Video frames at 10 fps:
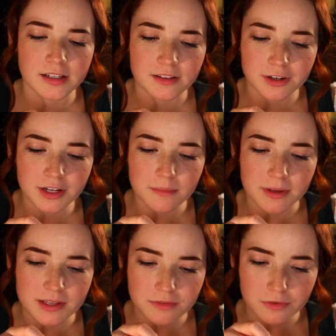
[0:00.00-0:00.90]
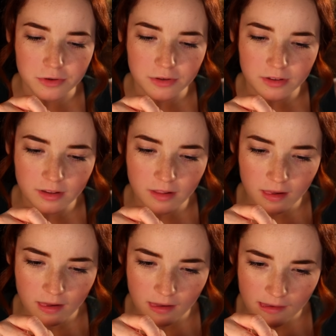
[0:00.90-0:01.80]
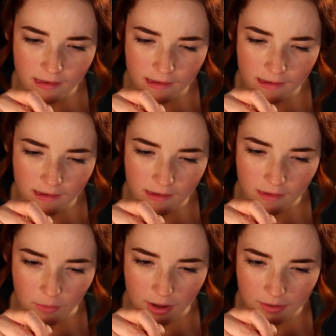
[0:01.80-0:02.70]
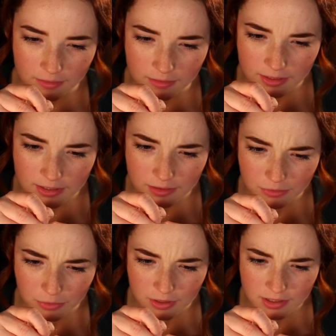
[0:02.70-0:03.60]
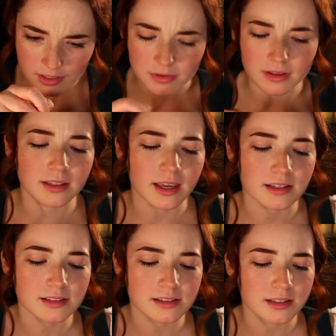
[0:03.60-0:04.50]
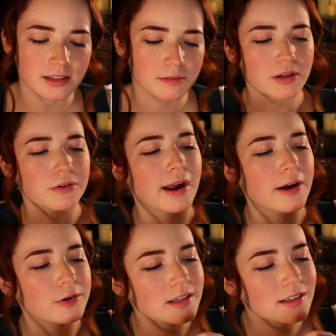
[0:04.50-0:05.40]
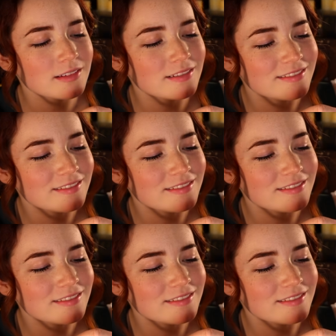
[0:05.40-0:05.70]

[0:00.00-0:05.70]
It's very peaceful. Well, except for when some of the guests get a bit rowdy.